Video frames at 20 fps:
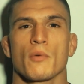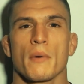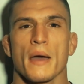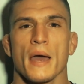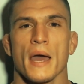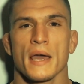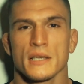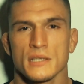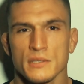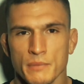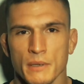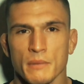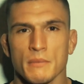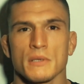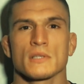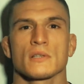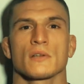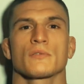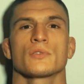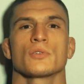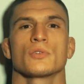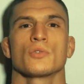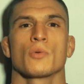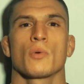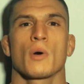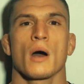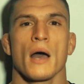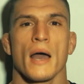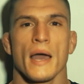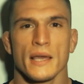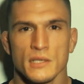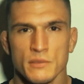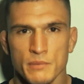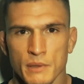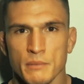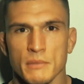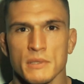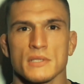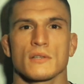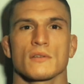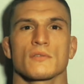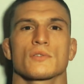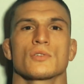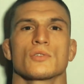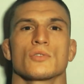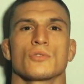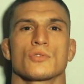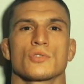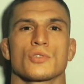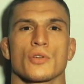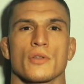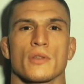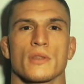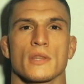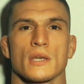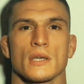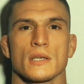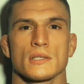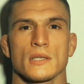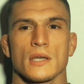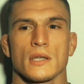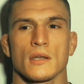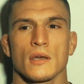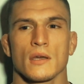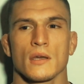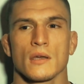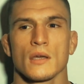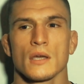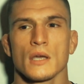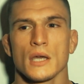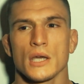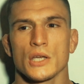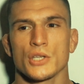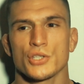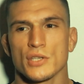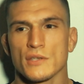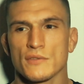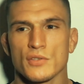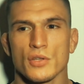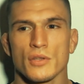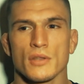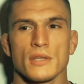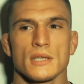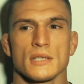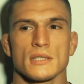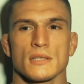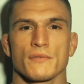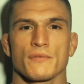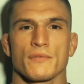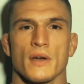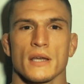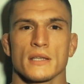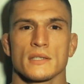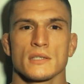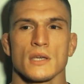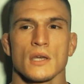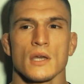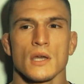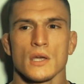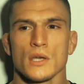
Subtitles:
I expect myself to do well. I expect myself to do certain things and achieve certain things in fights.